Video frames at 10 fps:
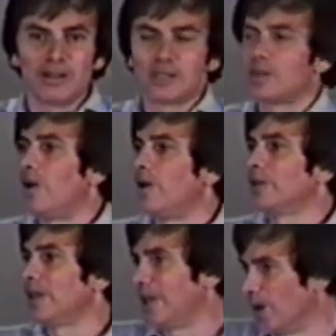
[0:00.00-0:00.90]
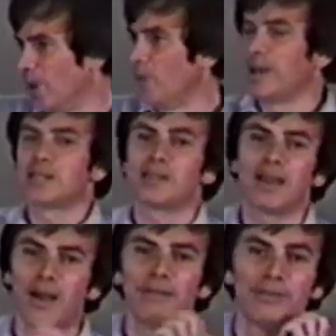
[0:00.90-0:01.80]
the song, He'll always say,
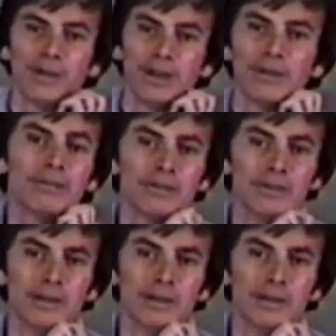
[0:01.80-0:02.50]
I forgive.